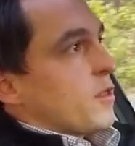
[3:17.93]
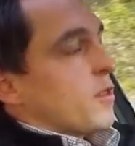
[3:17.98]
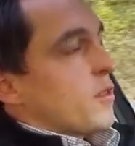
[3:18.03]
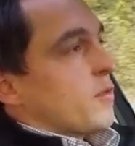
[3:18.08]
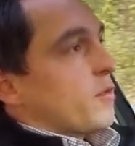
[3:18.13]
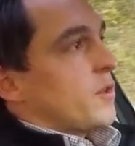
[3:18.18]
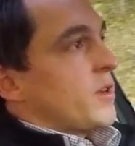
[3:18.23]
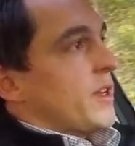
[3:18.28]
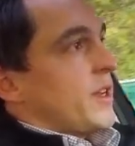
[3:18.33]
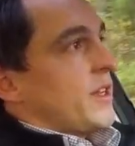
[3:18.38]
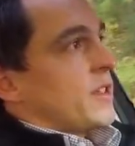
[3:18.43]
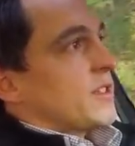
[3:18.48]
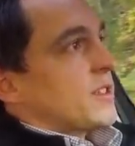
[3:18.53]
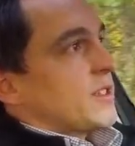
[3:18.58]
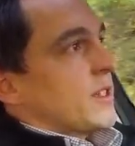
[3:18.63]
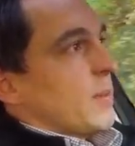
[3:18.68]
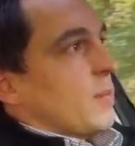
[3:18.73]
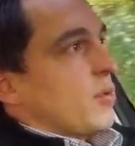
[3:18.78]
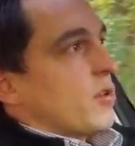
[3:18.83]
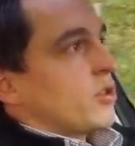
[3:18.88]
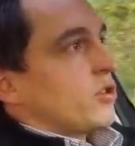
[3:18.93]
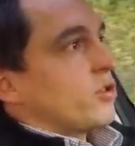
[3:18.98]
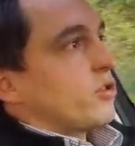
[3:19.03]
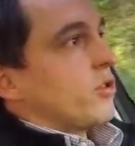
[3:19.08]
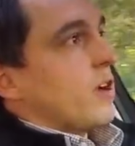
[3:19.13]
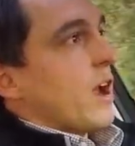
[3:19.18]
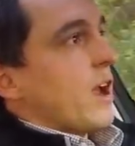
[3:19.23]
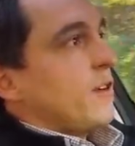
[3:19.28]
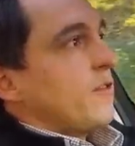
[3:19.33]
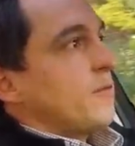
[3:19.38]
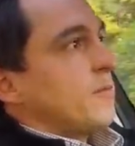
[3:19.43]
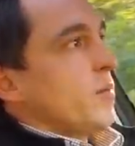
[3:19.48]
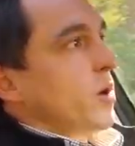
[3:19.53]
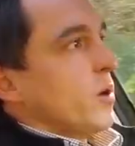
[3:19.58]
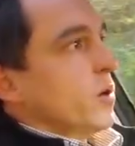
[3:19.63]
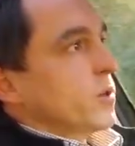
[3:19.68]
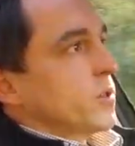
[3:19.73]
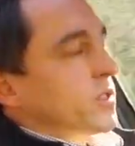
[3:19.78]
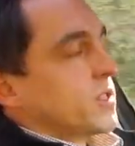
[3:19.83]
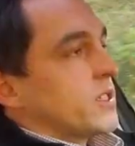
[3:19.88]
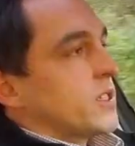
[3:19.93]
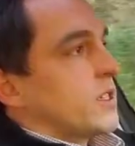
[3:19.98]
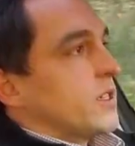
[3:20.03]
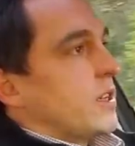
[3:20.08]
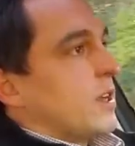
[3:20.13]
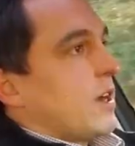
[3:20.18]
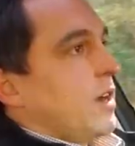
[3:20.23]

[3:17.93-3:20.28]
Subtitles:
3 separate drive modes